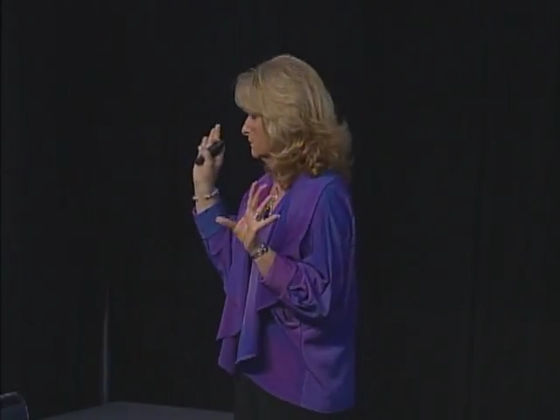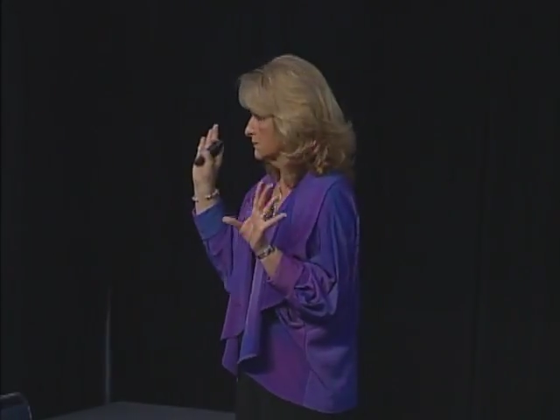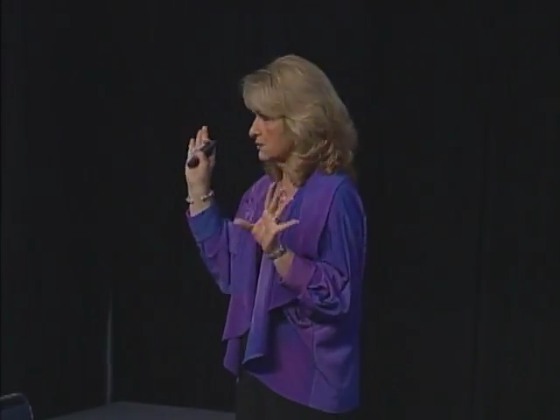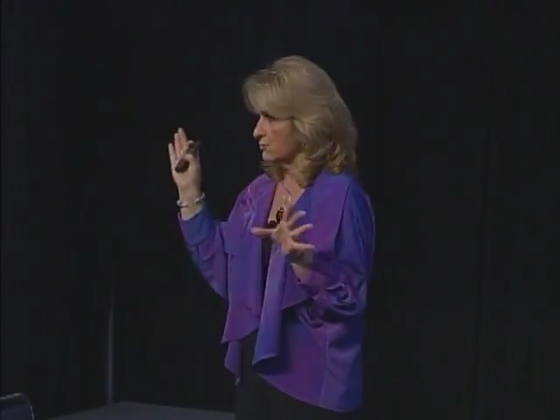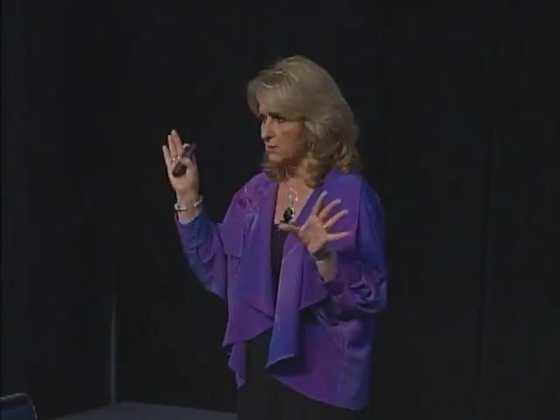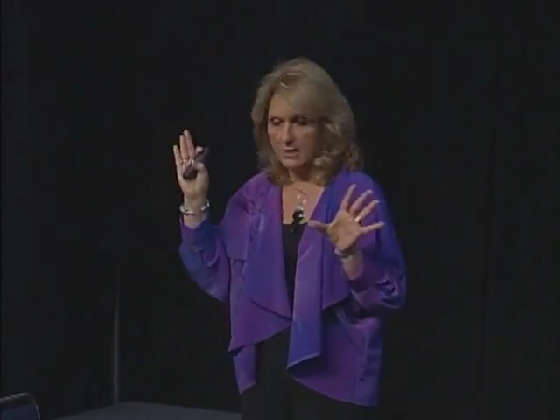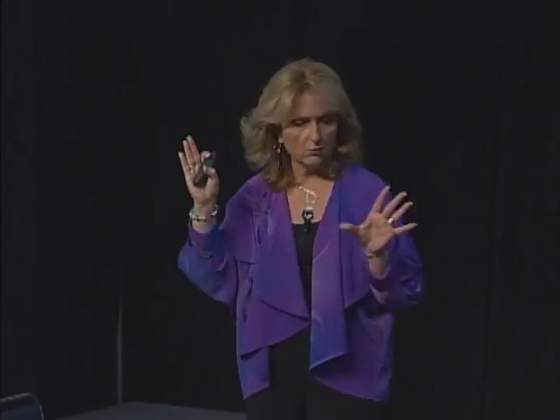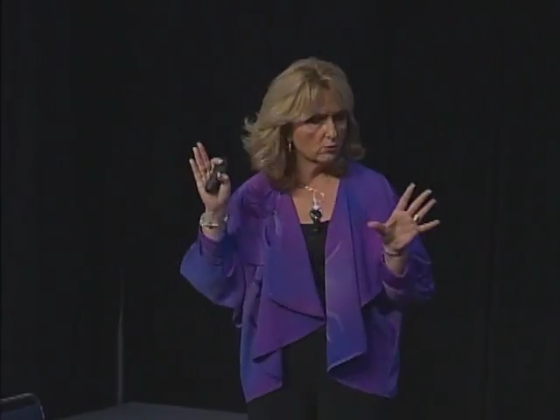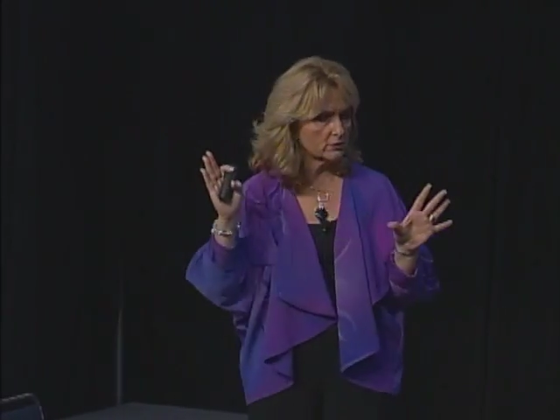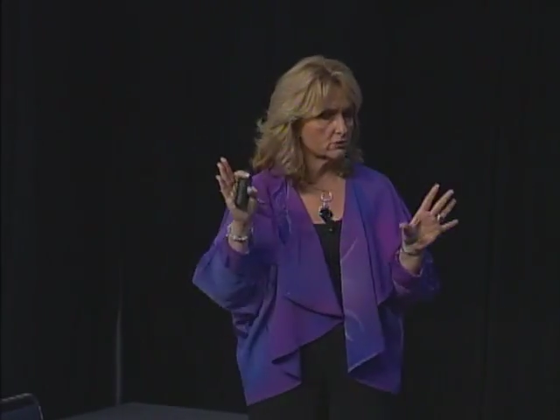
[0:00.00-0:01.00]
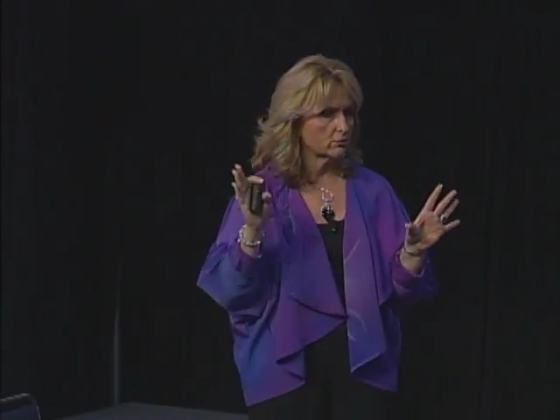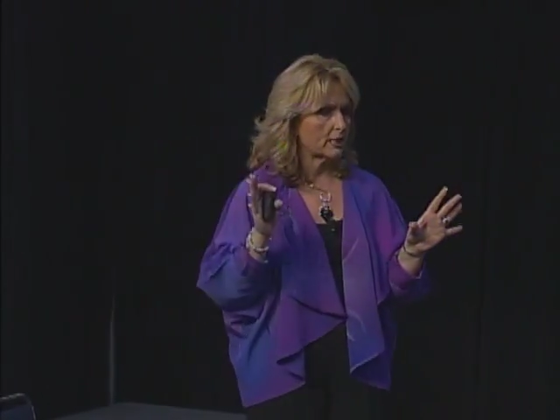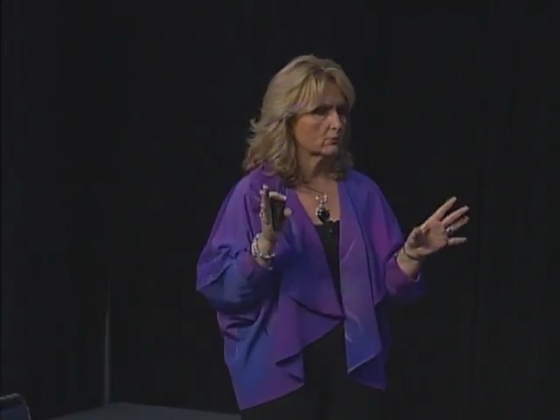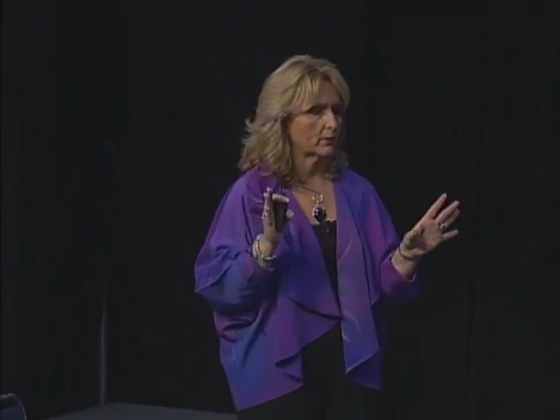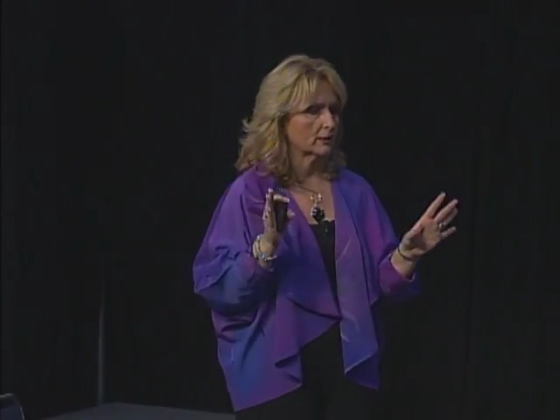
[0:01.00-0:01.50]
So not only do
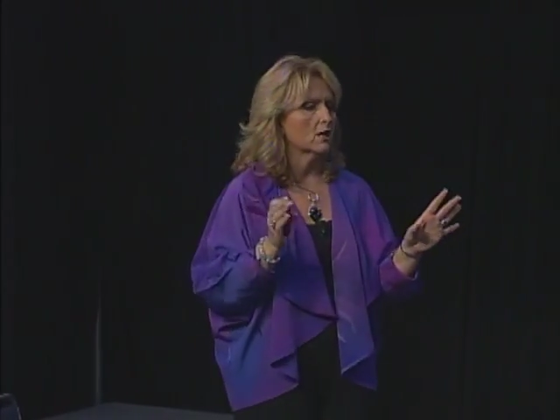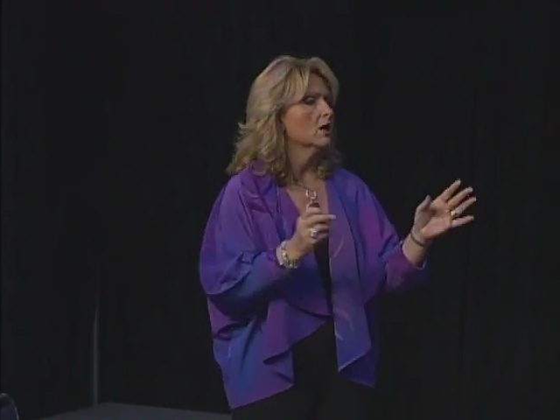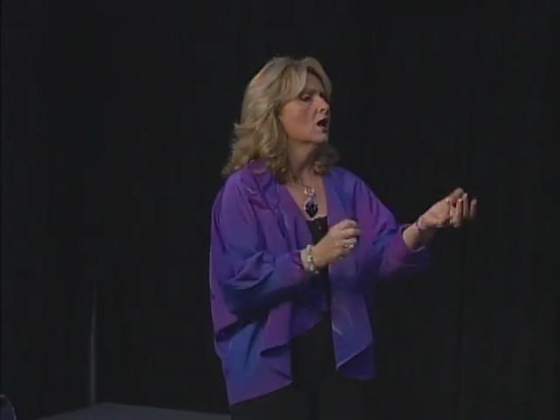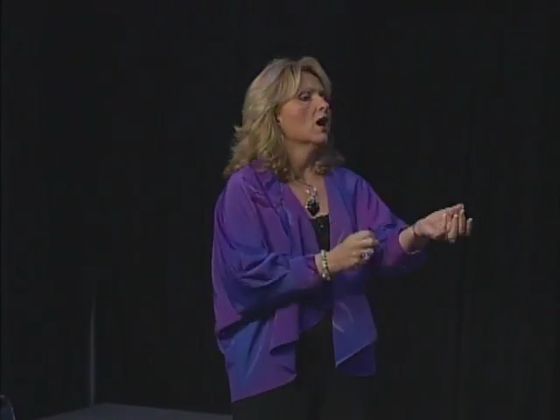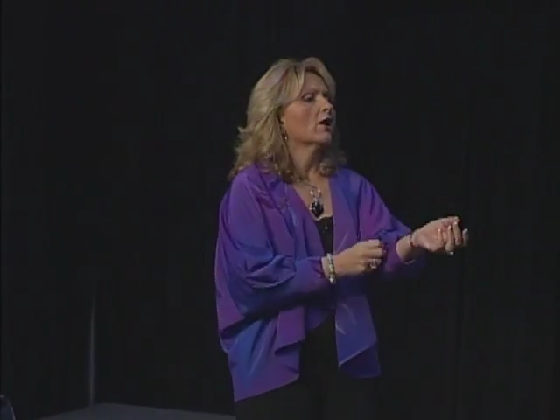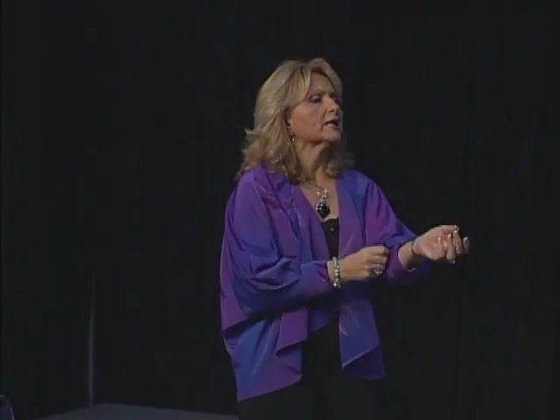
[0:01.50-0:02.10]
Halloween. All right,